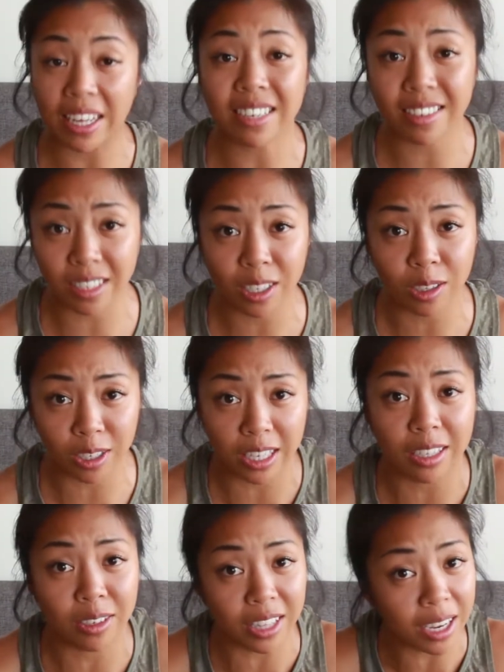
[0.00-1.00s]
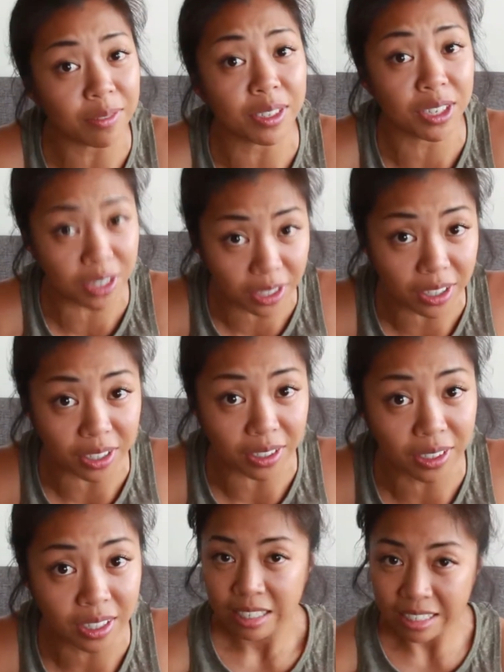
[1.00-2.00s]
They still look a little average to
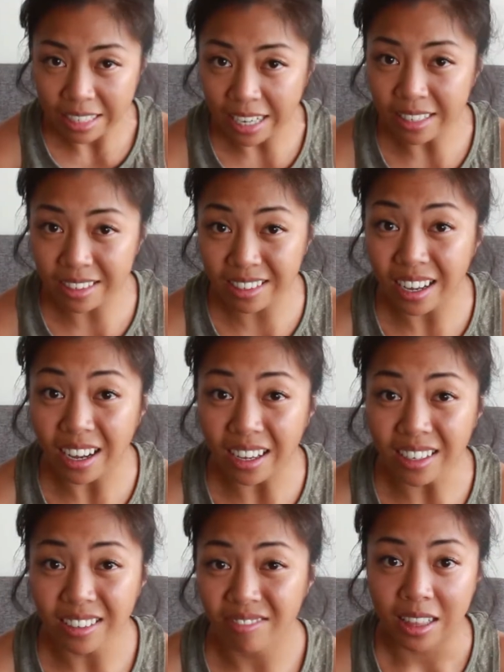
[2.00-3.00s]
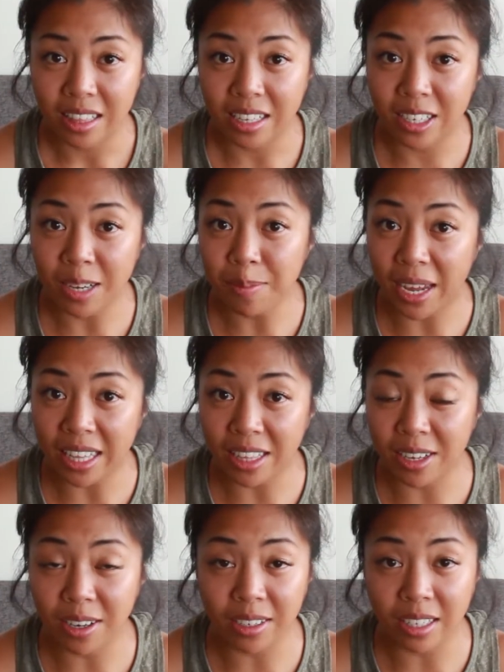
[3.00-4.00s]
you. Chances are, the gym ain't
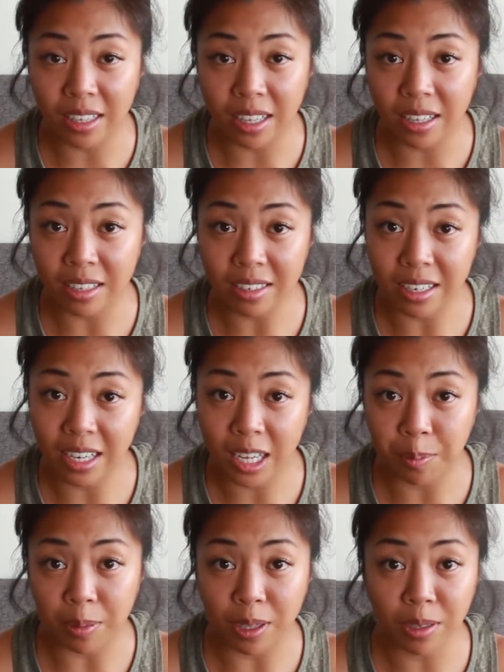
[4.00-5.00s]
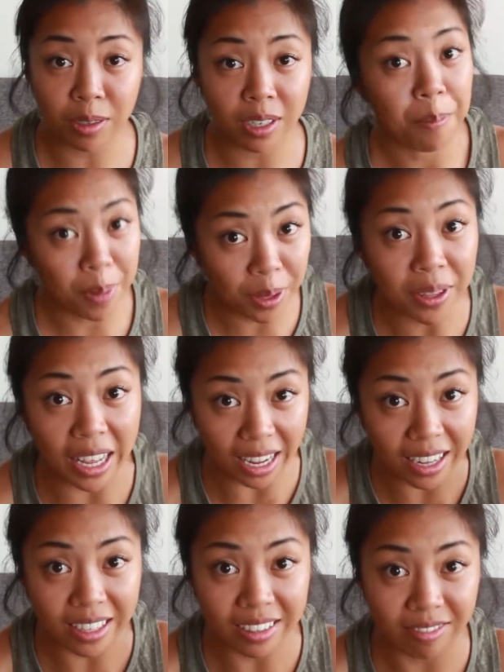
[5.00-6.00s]
the only thing that's gonna help you look
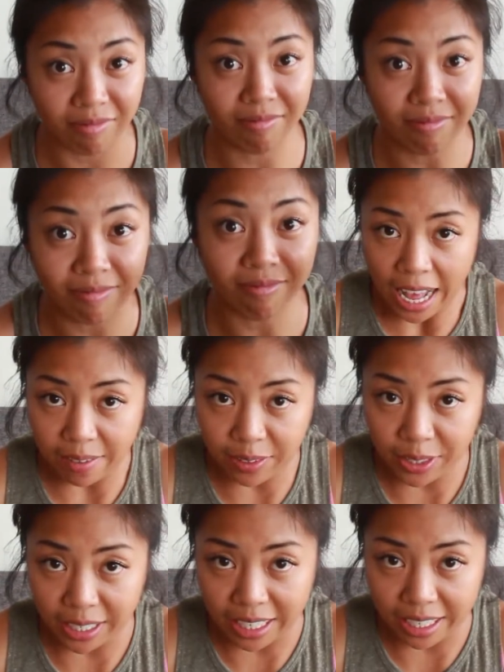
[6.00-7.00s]
bulky. Have a look